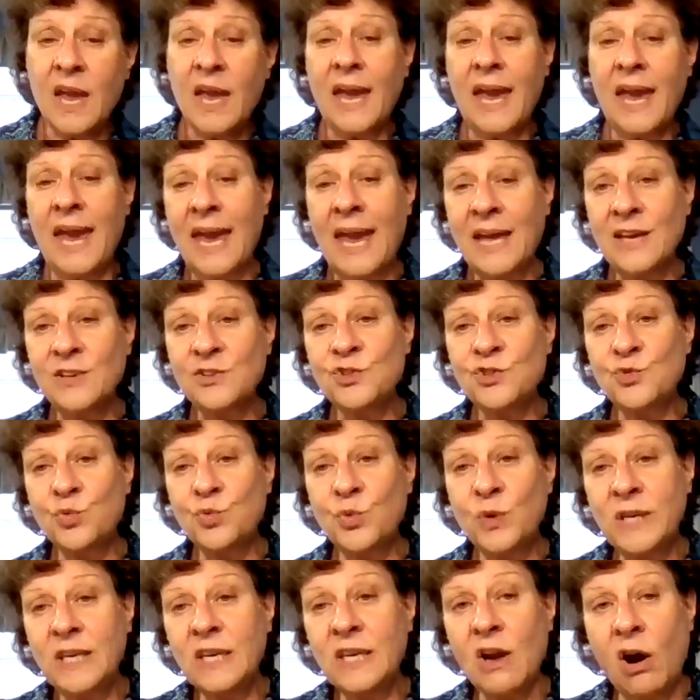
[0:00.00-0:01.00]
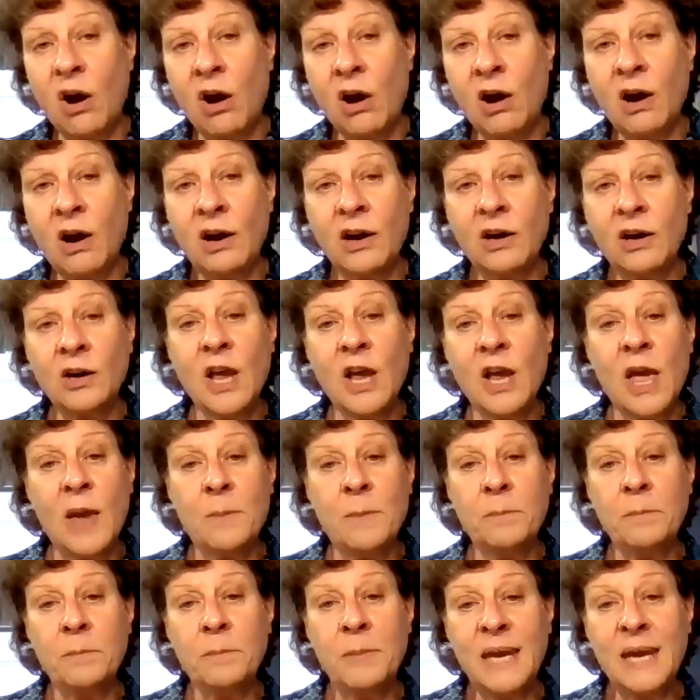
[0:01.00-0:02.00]
as we are
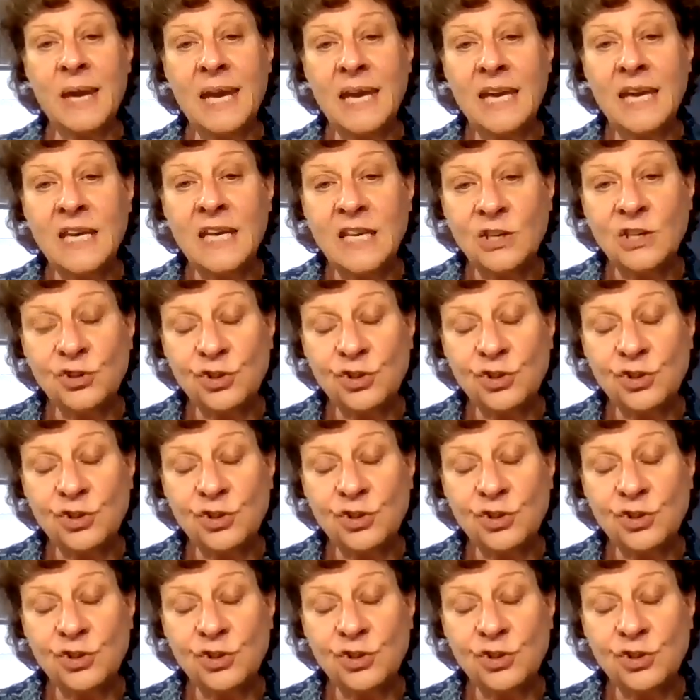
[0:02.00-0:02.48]
making